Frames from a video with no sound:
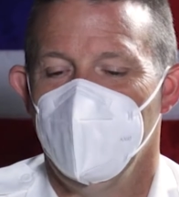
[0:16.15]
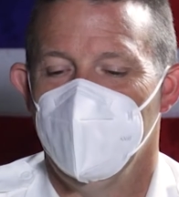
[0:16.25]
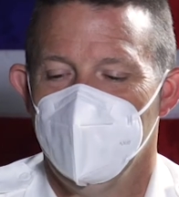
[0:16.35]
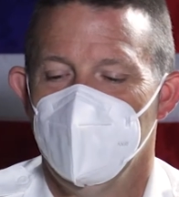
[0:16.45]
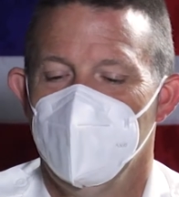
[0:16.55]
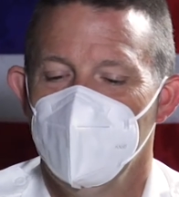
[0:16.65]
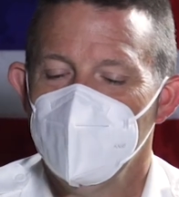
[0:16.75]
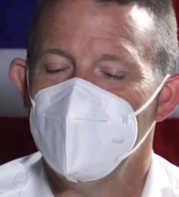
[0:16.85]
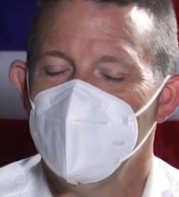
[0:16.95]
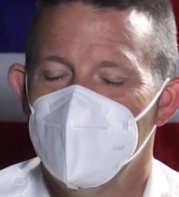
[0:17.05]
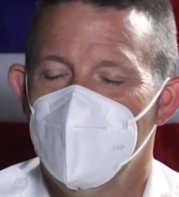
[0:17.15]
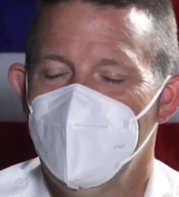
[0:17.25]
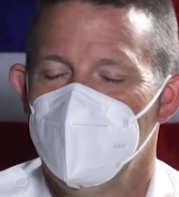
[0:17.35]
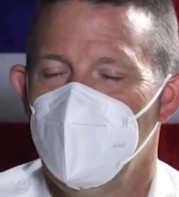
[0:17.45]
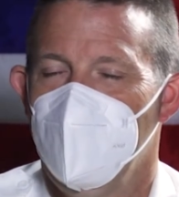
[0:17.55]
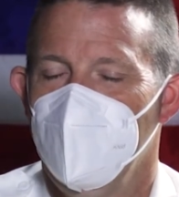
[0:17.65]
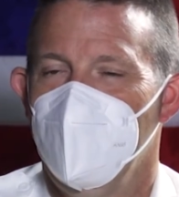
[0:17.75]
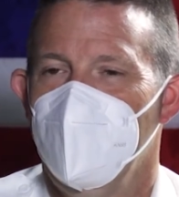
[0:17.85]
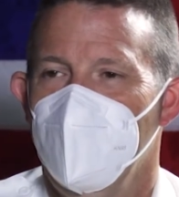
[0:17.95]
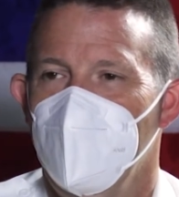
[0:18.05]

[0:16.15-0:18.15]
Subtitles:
We're as part of